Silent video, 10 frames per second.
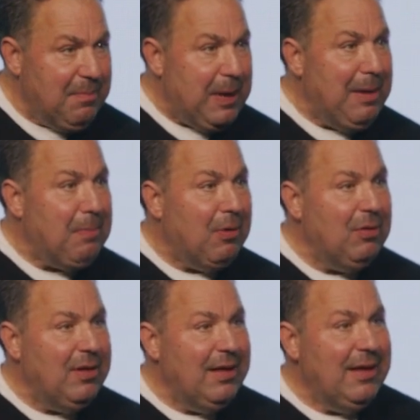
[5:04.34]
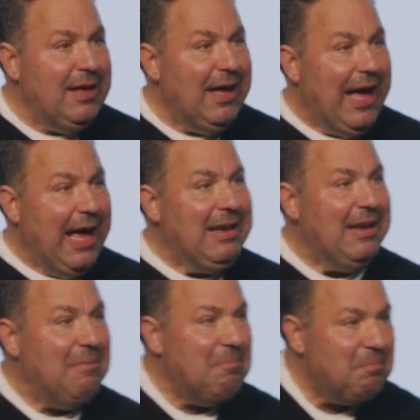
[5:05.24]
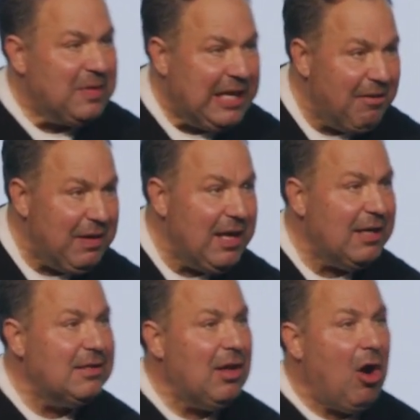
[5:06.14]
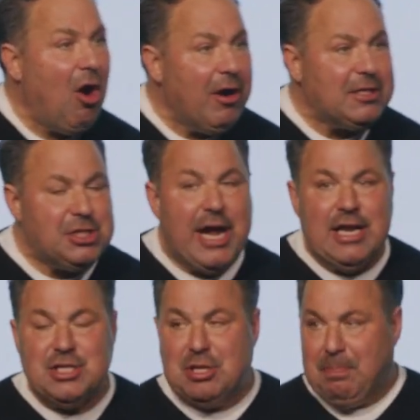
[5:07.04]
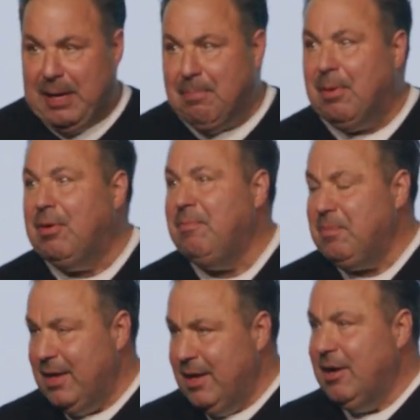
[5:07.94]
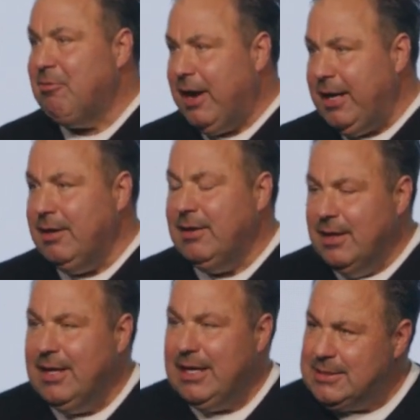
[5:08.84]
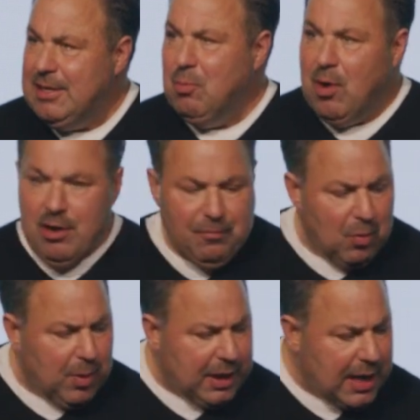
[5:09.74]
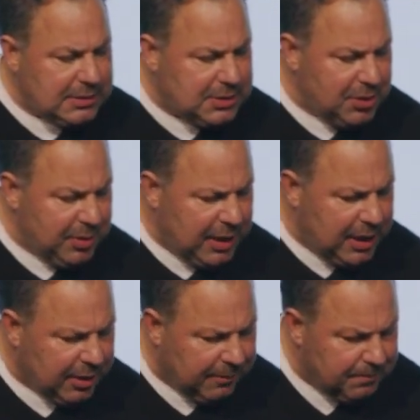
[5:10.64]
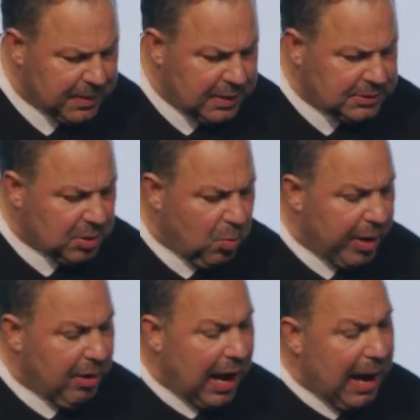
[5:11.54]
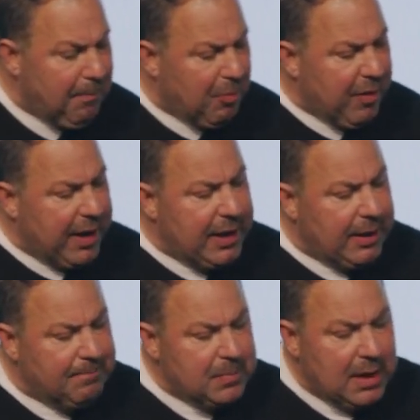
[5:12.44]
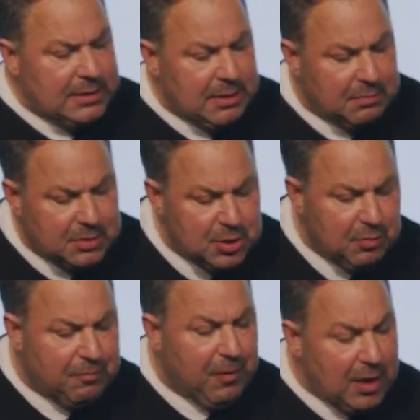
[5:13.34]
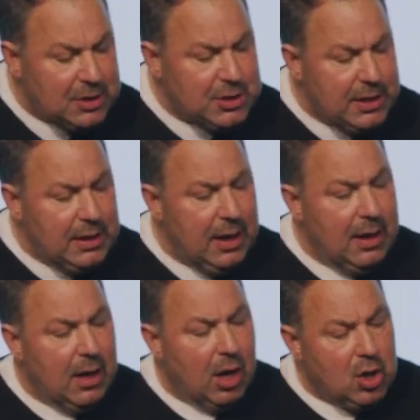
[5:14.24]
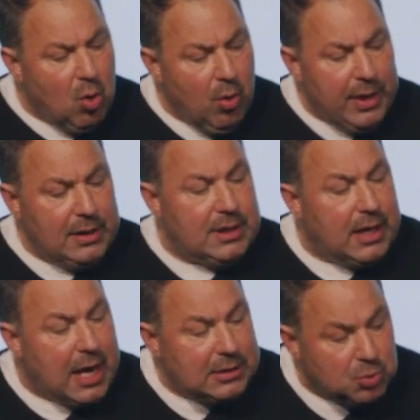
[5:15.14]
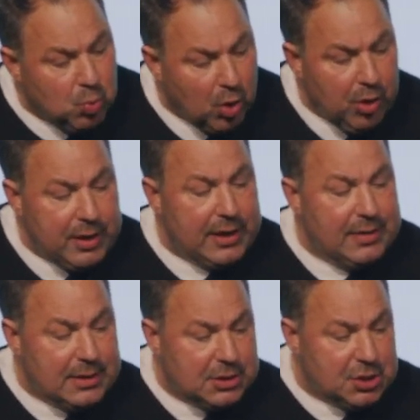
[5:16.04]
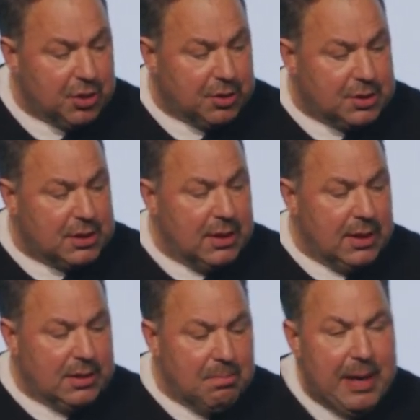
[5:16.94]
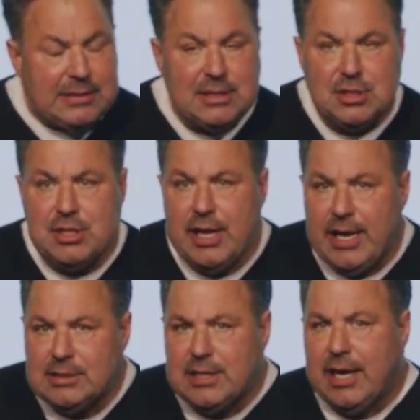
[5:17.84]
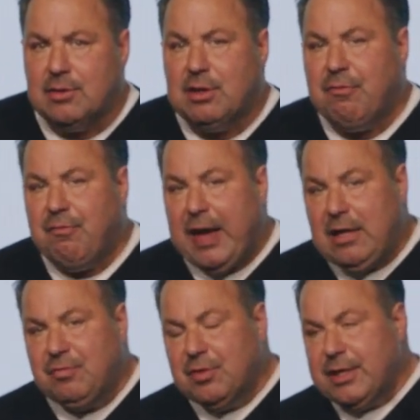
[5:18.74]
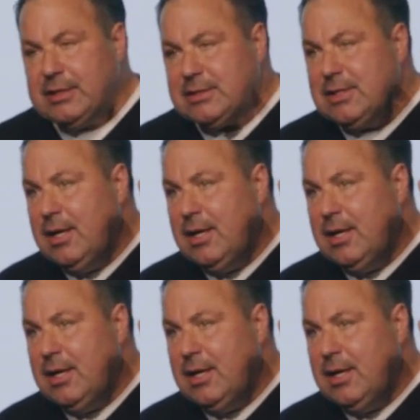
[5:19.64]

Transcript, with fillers: people and giving the heart change to people, right? Isn't it wonderful what God's doing here? So we're operating to, to function according to God's word in this church. The message today is titled The Faithfulness